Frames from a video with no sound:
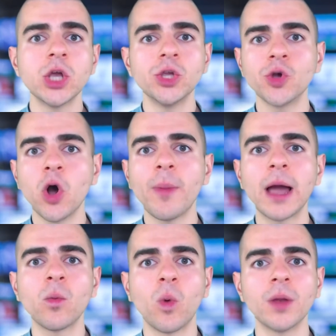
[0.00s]
You go
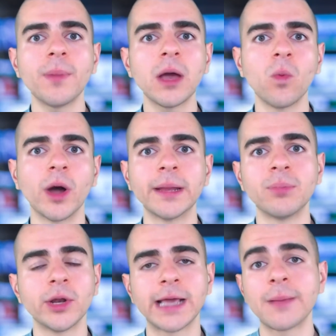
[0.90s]
by one and
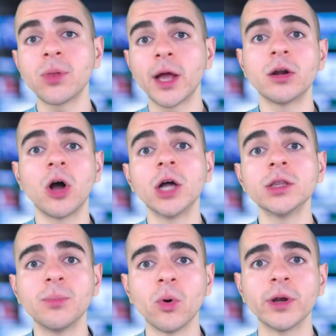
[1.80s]
putting a player on
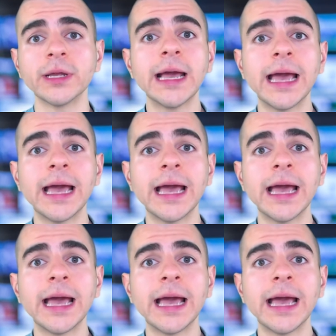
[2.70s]
the board,